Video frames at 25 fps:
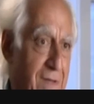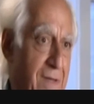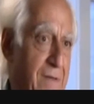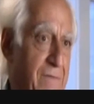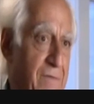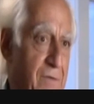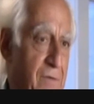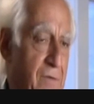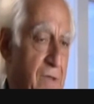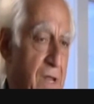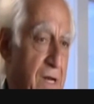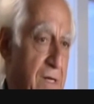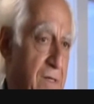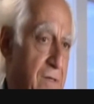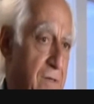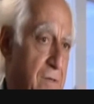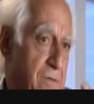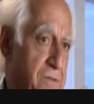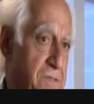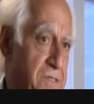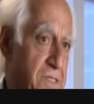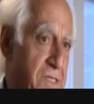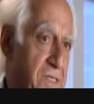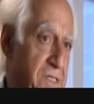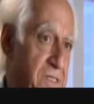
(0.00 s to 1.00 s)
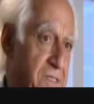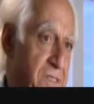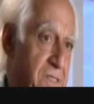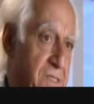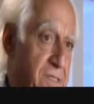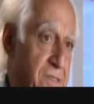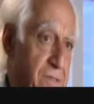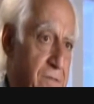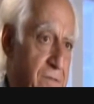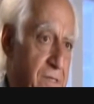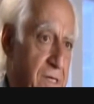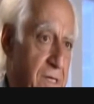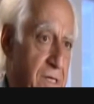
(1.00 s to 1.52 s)
if you're that close, he sees
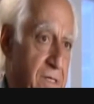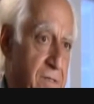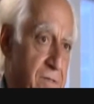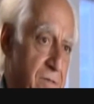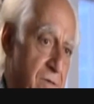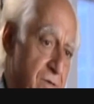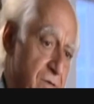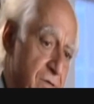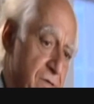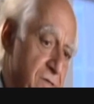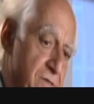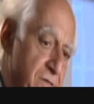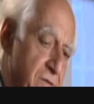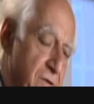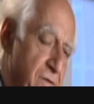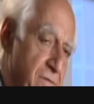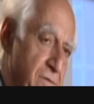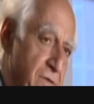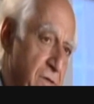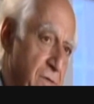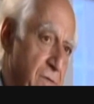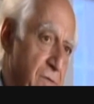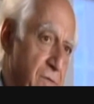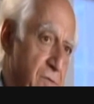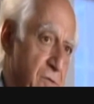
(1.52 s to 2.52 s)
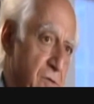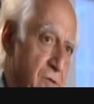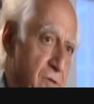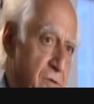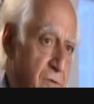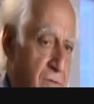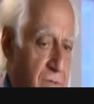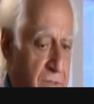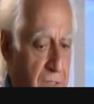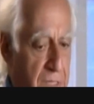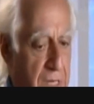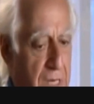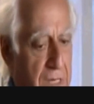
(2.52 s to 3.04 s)
you, he turns, you have to turn
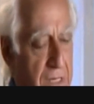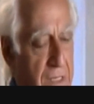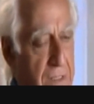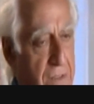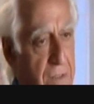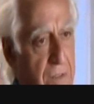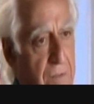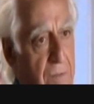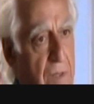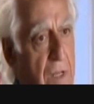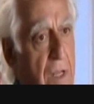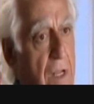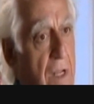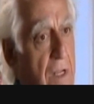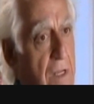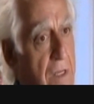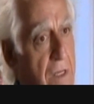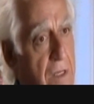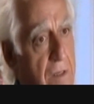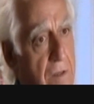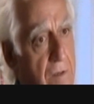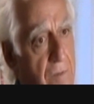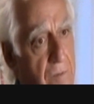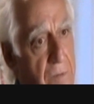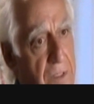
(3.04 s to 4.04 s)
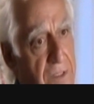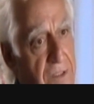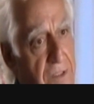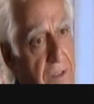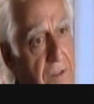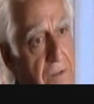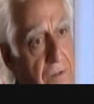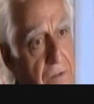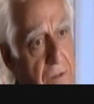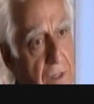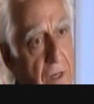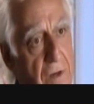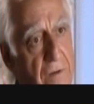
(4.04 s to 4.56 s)
to get into either missile
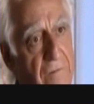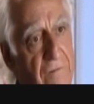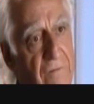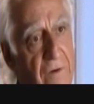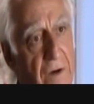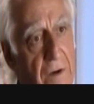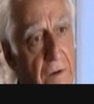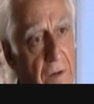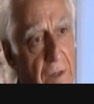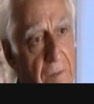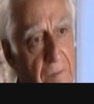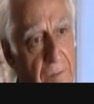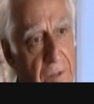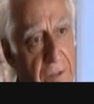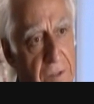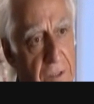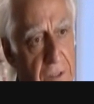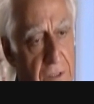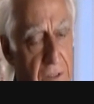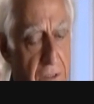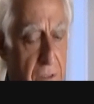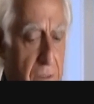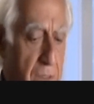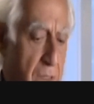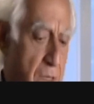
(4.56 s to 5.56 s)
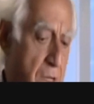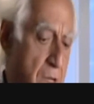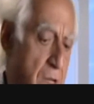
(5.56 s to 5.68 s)
or gun firing position.